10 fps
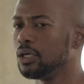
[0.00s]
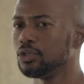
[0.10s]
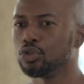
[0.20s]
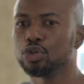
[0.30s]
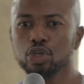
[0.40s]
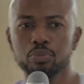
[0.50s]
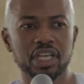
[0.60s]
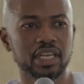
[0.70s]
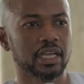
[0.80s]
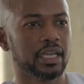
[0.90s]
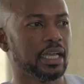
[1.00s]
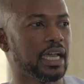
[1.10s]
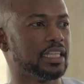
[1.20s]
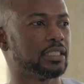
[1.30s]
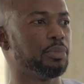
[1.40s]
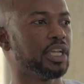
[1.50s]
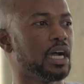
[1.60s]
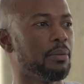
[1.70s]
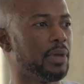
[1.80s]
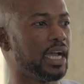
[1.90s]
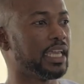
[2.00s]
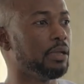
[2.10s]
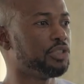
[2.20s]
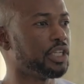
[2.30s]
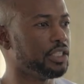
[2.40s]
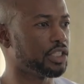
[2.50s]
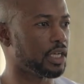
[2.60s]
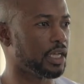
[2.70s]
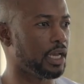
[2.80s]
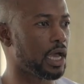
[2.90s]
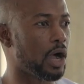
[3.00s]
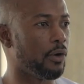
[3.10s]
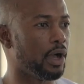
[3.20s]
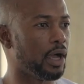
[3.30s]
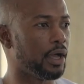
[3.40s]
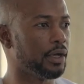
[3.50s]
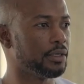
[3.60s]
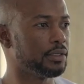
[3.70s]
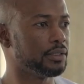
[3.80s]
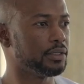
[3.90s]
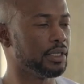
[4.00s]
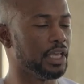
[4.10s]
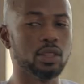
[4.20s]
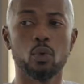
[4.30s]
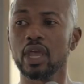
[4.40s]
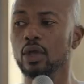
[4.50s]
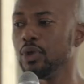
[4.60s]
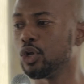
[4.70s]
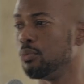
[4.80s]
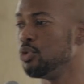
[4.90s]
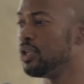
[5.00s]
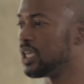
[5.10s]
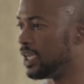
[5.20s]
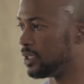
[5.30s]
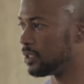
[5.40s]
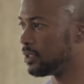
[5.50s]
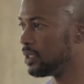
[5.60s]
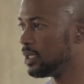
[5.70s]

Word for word: Social media has become a game changer in, our, in the way we communicate.